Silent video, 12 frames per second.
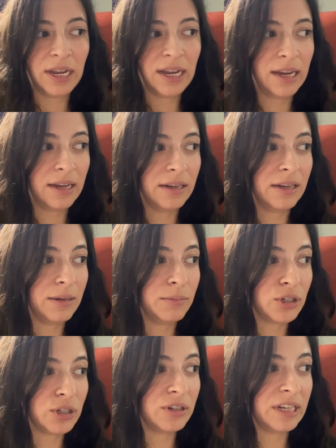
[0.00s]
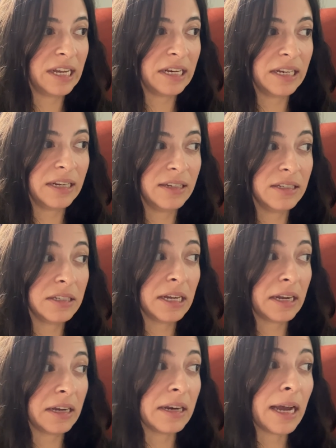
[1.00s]
and I'm sure Dani is
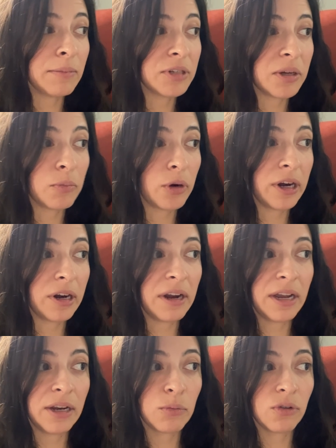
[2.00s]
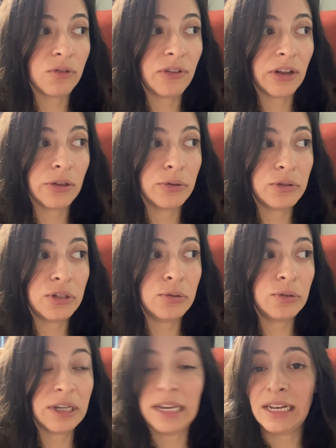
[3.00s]
taking a nap somewhere and will follow
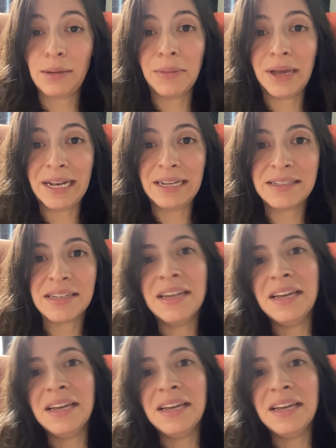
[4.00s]
suit any minute.